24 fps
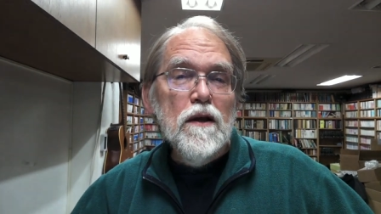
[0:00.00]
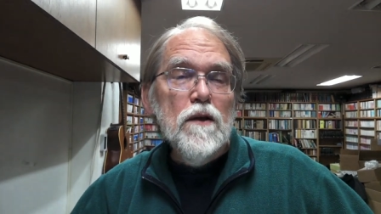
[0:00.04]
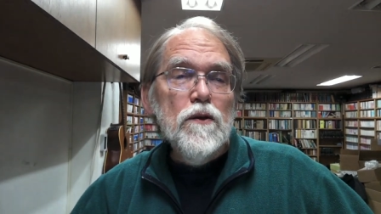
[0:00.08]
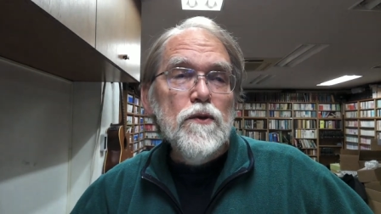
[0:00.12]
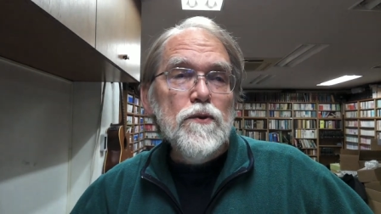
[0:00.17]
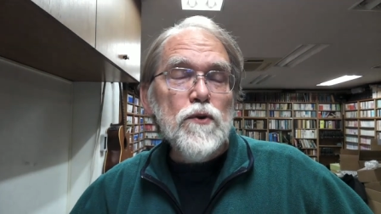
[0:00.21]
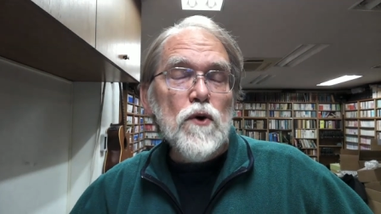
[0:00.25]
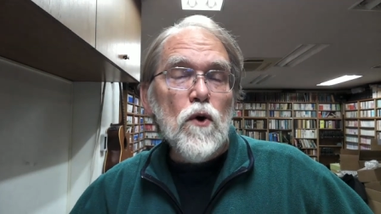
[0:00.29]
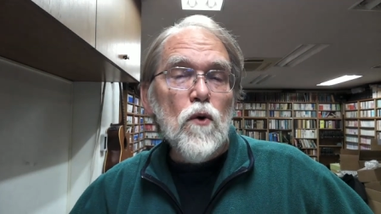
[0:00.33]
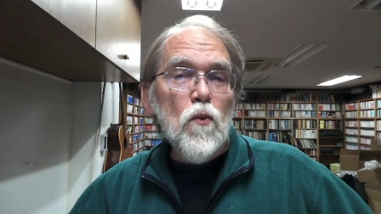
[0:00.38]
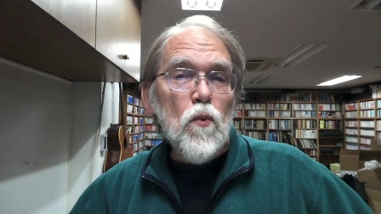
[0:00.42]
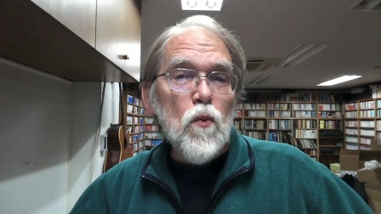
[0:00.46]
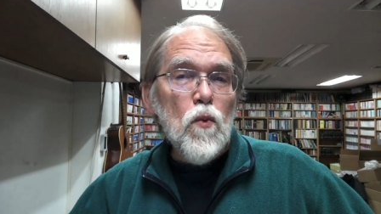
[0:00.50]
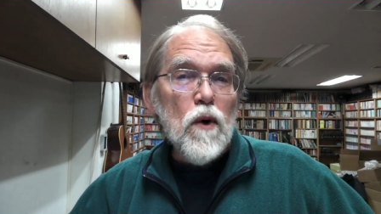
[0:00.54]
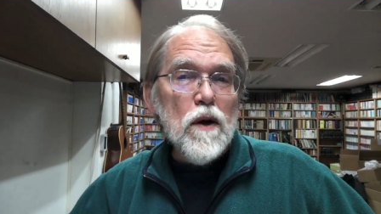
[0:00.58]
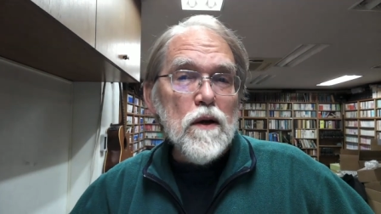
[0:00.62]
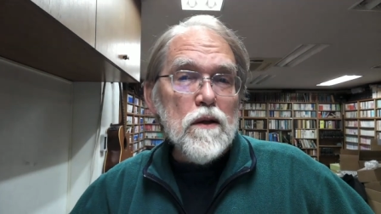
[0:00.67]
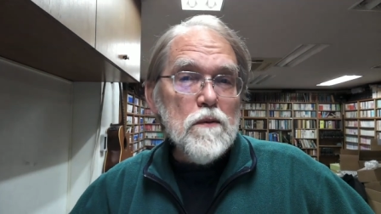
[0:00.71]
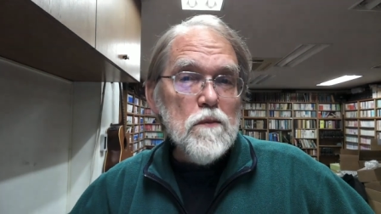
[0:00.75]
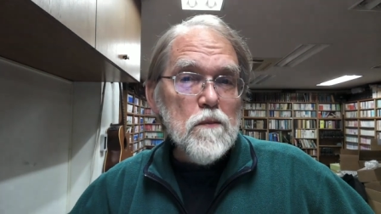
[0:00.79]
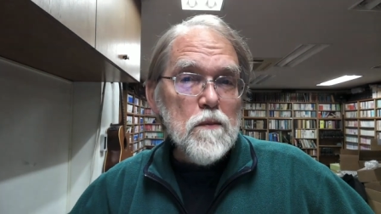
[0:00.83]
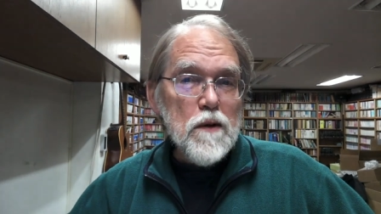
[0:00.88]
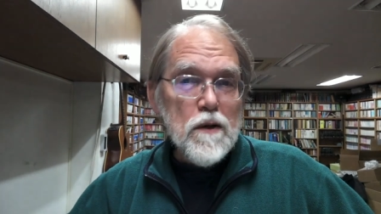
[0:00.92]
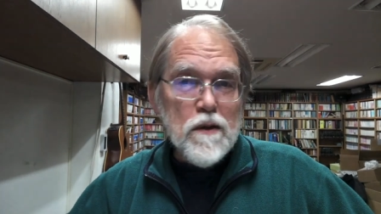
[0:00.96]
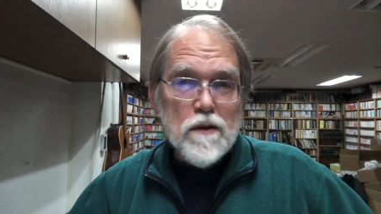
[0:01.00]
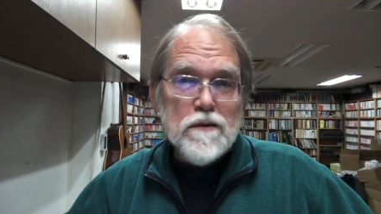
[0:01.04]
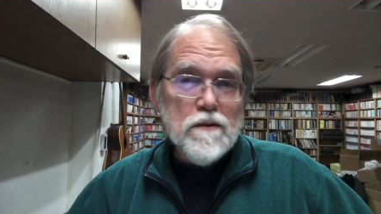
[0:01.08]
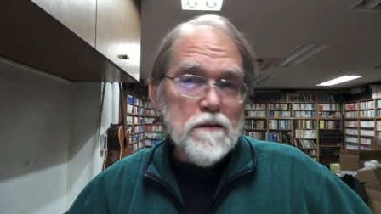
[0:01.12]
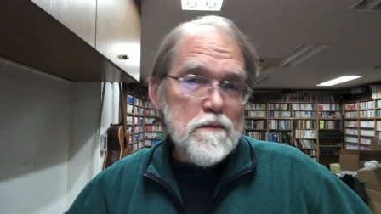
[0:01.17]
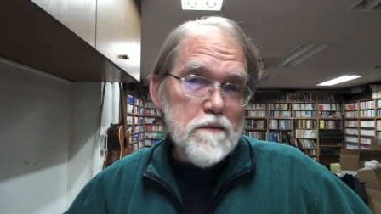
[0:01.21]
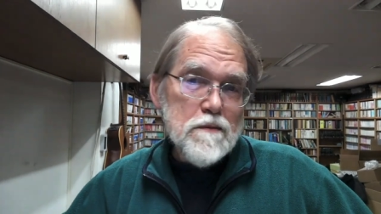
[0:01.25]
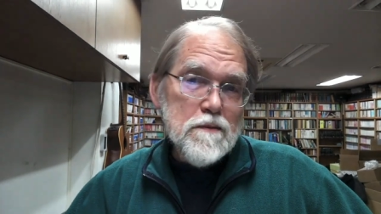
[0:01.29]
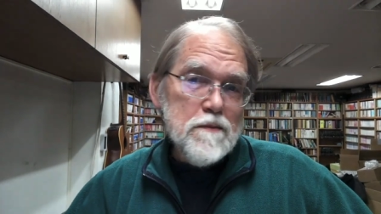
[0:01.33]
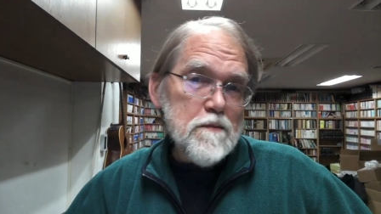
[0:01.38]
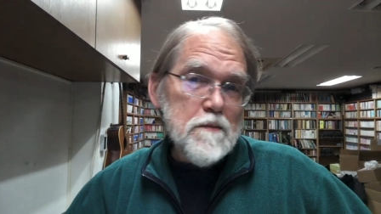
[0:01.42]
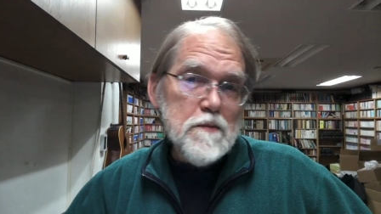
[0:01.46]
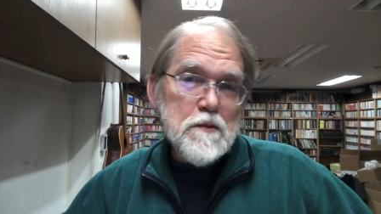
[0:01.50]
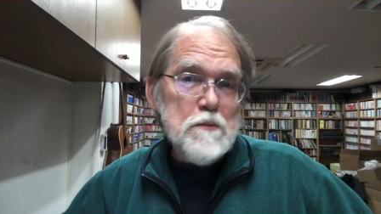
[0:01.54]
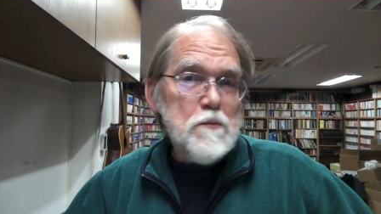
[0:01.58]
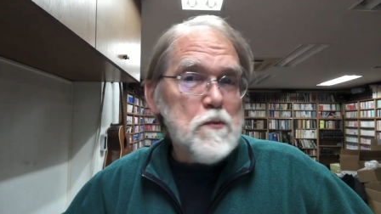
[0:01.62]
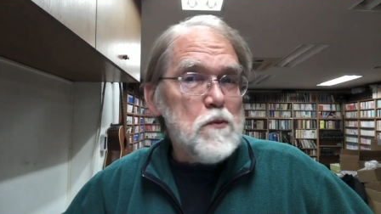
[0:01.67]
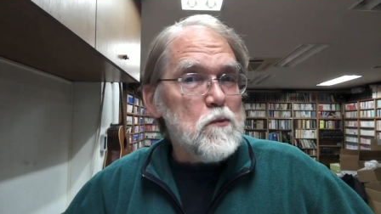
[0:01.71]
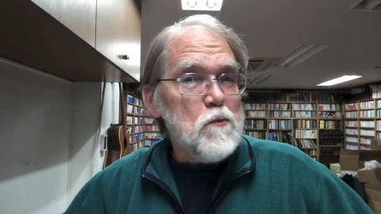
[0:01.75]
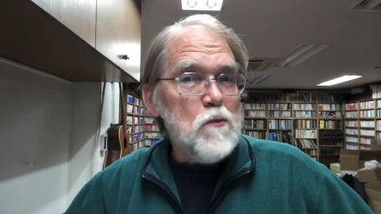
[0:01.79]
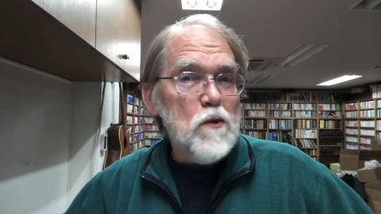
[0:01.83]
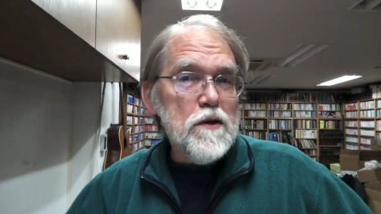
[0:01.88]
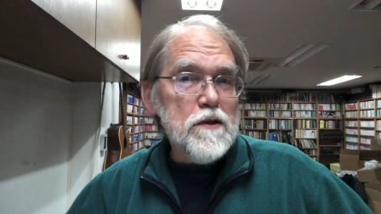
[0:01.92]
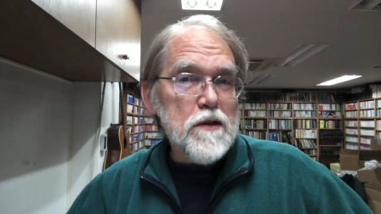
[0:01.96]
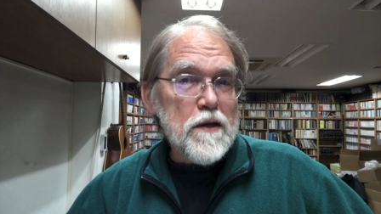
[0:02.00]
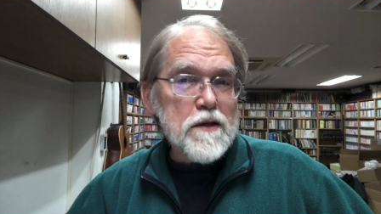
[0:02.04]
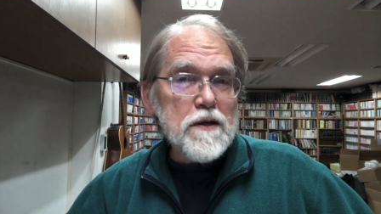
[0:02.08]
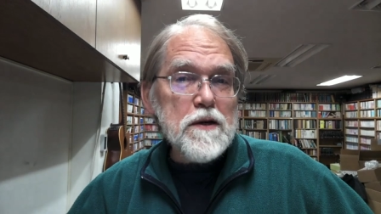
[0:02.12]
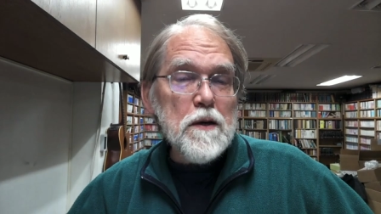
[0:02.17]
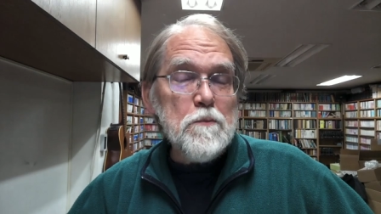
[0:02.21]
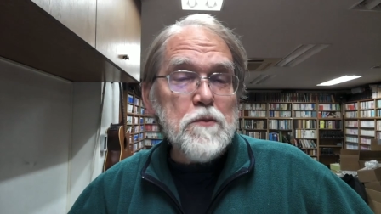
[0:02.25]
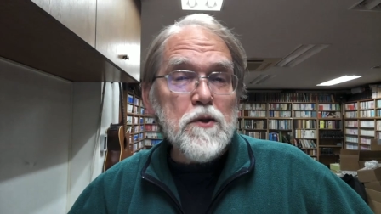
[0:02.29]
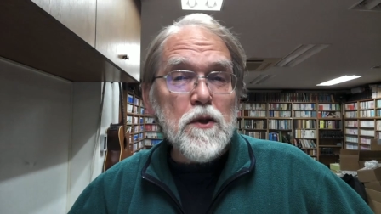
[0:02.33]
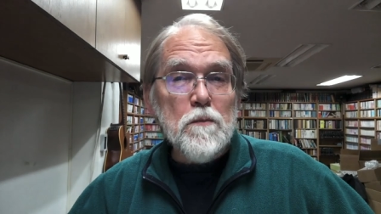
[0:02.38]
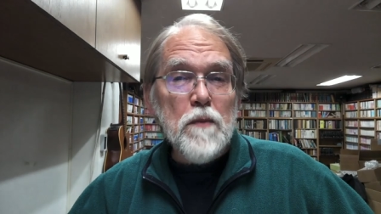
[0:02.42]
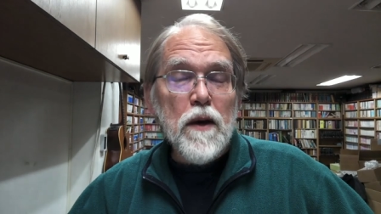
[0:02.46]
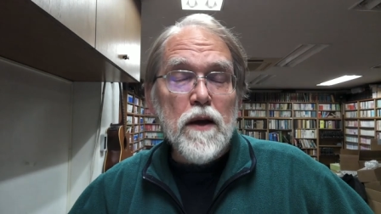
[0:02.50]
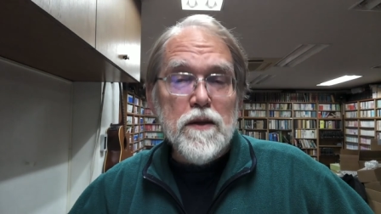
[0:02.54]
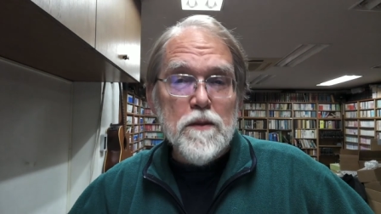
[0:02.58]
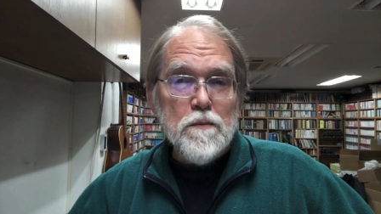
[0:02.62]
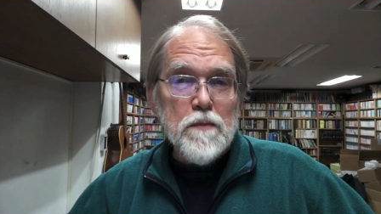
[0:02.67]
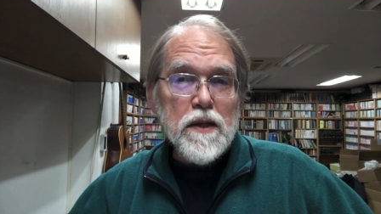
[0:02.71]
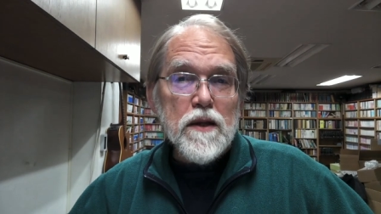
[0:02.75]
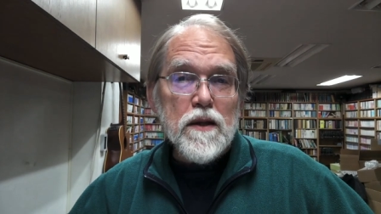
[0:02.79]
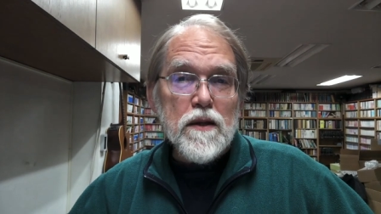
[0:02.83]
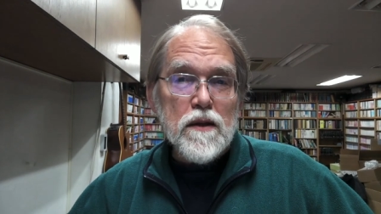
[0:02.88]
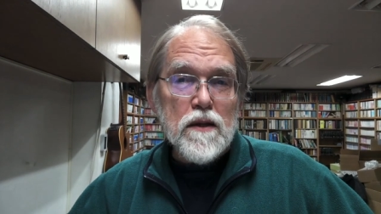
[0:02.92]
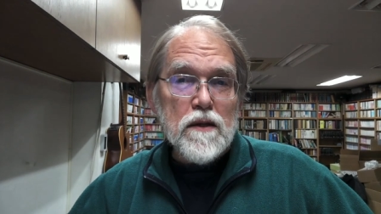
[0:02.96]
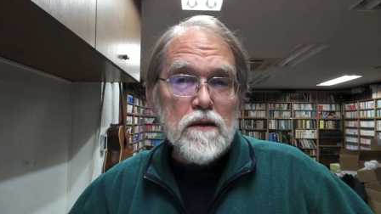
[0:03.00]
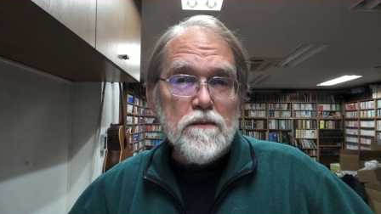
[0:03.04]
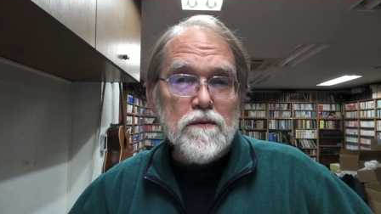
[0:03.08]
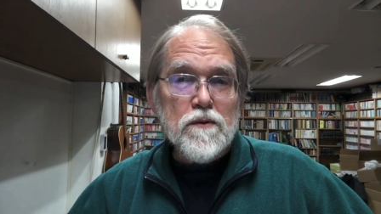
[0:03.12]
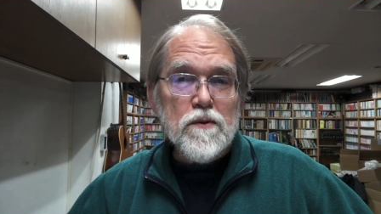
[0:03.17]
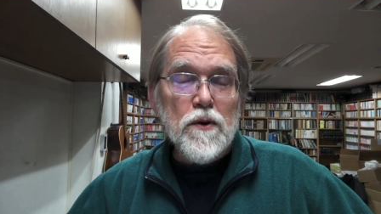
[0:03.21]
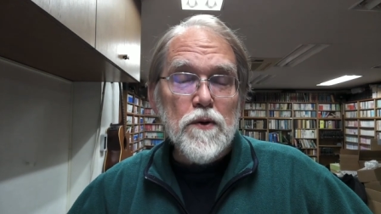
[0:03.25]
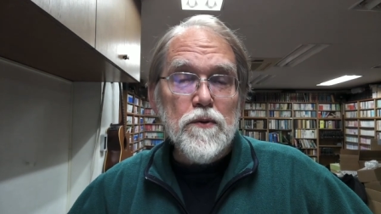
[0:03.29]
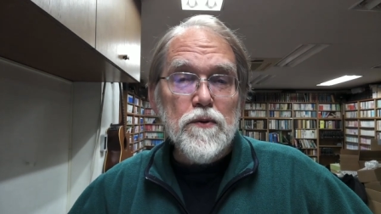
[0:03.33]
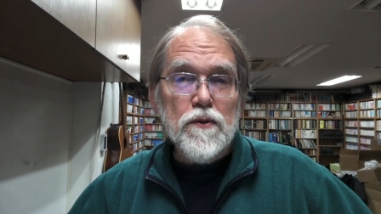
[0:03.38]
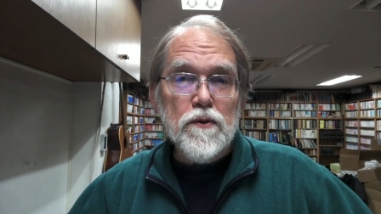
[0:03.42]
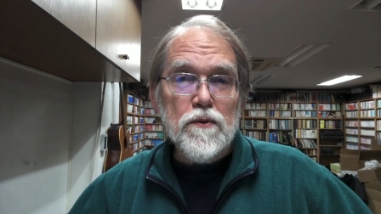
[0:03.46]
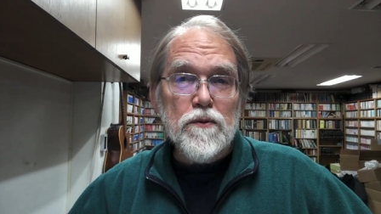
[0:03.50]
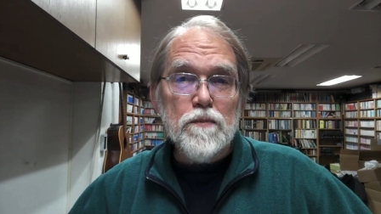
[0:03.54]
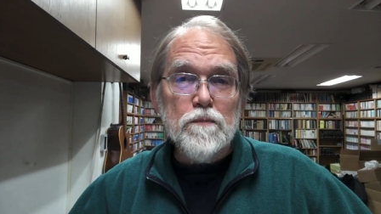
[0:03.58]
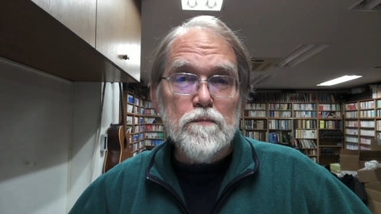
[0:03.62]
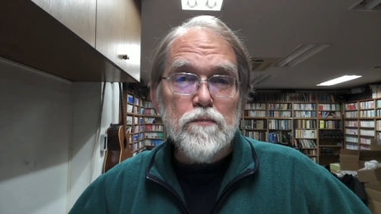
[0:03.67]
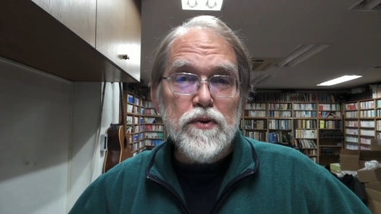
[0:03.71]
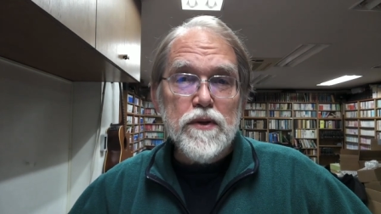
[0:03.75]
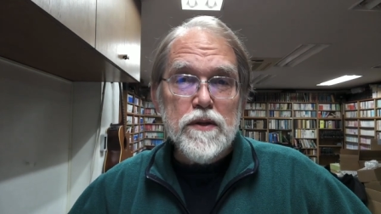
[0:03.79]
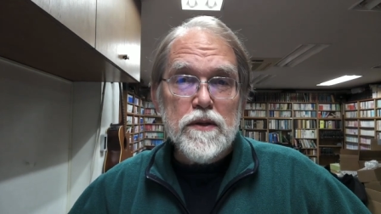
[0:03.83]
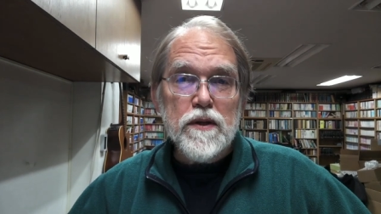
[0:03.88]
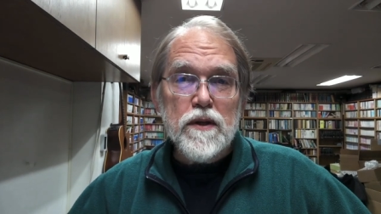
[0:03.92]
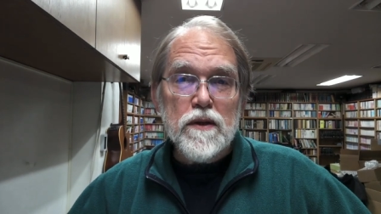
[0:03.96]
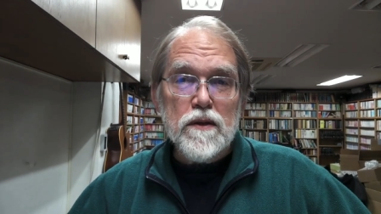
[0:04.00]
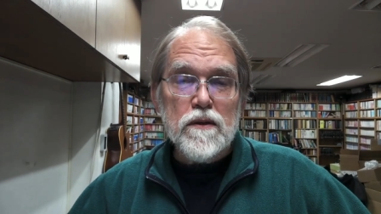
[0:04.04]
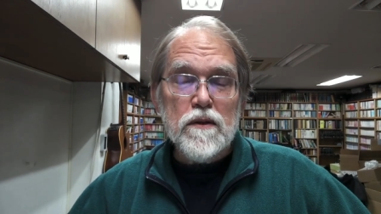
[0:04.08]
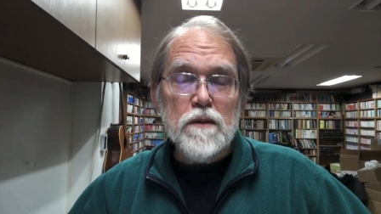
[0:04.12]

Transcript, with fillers: So one that comes to mind immediately, of course, is printing